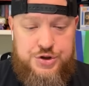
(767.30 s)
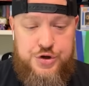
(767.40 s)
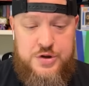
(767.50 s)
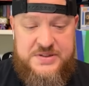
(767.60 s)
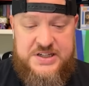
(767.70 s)

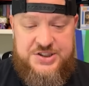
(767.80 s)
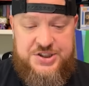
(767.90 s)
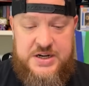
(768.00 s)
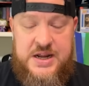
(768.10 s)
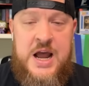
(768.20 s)
to the
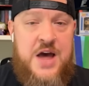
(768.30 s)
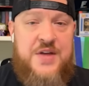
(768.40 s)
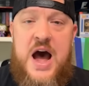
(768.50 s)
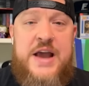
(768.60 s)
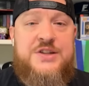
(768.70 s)
position and
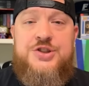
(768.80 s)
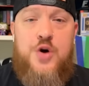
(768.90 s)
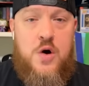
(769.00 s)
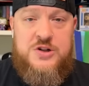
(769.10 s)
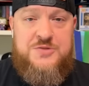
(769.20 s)
the highest
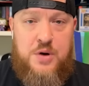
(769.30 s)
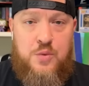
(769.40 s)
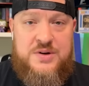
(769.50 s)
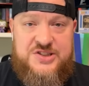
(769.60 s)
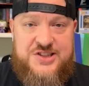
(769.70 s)
yards per
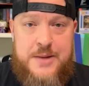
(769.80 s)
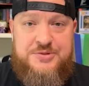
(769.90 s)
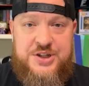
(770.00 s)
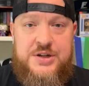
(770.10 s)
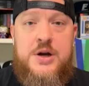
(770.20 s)

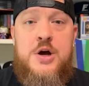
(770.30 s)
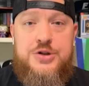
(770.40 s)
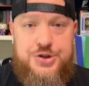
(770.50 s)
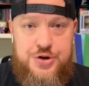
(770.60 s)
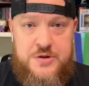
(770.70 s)
reception
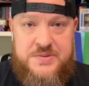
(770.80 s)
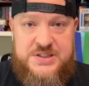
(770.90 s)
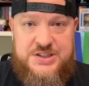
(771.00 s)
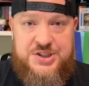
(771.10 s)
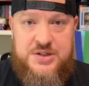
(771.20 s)
to the
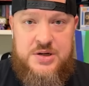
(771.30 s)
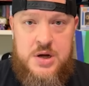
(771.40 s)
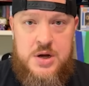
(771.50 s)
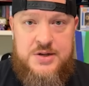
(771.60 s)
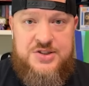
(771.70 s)
position.
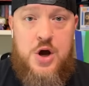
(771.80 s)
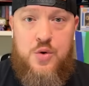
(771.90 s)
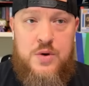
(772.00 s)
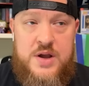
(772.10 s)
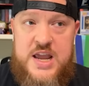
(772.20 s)

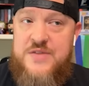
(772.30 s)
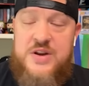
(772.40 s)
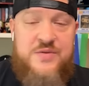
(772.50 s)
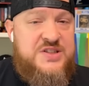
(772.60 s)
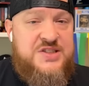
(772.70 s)
So
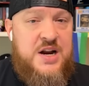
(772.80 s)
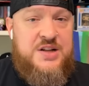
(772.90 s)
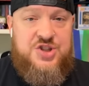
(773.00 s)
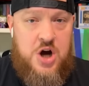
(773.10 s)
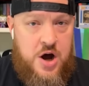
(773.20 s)
even if it's not
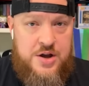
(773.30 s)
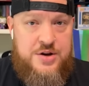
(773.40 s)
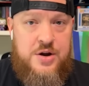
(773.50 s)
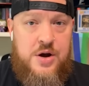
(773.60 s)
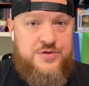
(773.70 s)
a
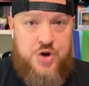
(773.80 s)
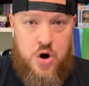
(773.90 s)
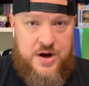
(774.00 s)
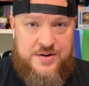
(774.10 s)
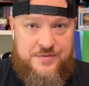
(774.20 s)
ton of
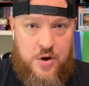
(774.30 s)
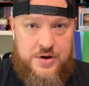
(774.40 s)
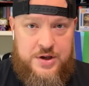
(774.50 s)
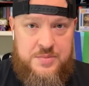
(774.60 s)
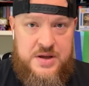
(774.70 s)
target
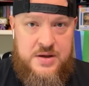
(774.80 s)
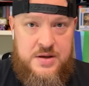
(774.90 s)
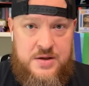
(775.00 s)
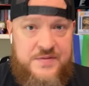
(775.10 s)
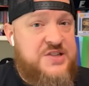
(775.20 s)
volume,
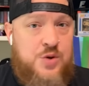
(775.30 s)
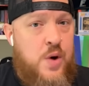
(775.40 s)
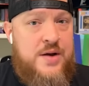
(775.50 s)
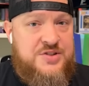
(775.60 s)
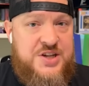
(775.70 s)
if he's the
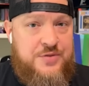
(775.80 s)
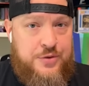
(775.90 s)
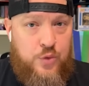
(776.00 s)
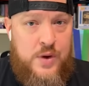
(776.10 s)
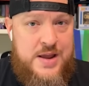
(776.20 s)
wide receiver
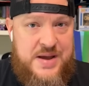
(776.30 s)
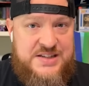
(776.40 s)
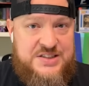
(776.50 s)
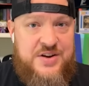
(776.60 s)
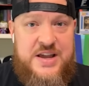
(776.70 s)
three
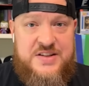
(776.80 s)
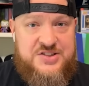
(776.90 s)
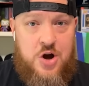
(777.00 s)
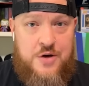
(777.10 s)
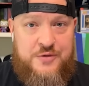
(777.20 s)
basically in
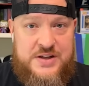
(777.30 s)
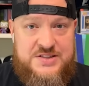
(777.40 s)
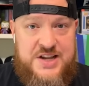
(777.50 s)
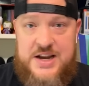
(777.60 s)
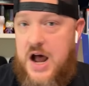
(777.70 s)
this
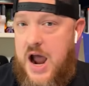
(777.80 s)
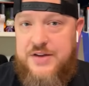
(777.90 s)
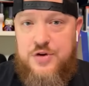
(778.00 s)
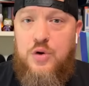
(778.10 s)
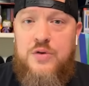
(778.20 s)
offense in a
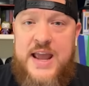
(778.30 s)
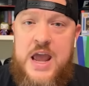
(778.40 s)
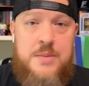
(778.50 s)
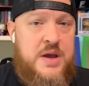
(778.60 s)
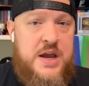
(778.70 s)
high total
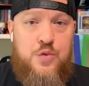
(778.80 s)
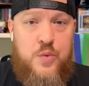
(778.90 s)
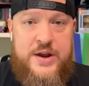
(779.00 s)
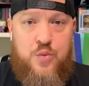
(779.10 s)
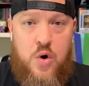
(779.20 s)
game in
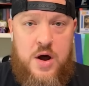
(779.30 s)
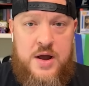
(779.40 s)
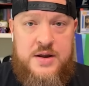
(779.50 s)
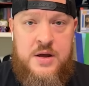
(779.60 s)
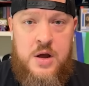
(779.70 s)
week
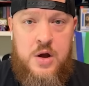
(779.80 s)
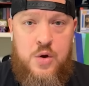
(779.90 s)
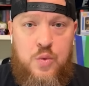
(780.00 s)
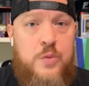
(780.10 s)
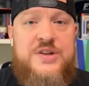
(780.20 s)
one,
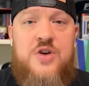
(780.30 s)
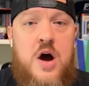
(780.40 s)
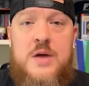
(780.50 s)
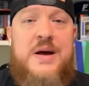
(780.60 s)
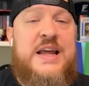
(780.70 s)
what are we
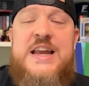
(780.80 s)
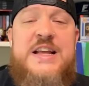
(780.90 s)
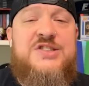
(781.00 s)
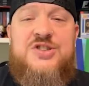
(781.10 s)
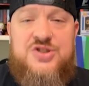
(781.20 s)
talking about? He
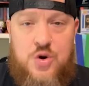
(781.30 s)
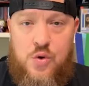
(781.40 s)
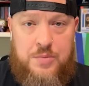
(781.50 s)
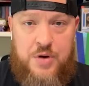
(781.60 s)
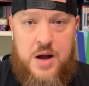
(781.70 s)
needs to
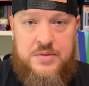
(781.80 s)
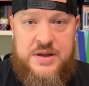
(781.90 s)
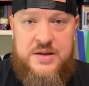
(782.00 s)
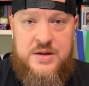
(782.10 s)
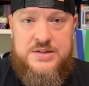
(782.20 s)
score
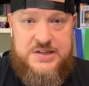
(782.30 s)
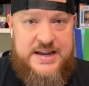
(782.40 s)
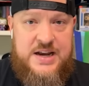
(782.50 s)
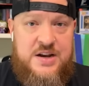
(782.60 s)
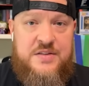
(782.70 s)
probably to
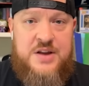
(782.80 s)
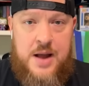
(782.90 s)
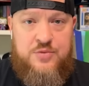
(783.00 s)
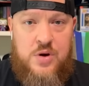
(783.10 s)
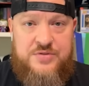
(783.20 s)
get into the
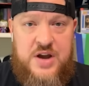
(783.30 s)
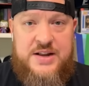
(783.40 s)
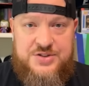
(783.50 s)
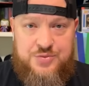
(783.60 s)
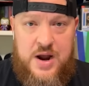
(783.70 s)
top 12 tight ends,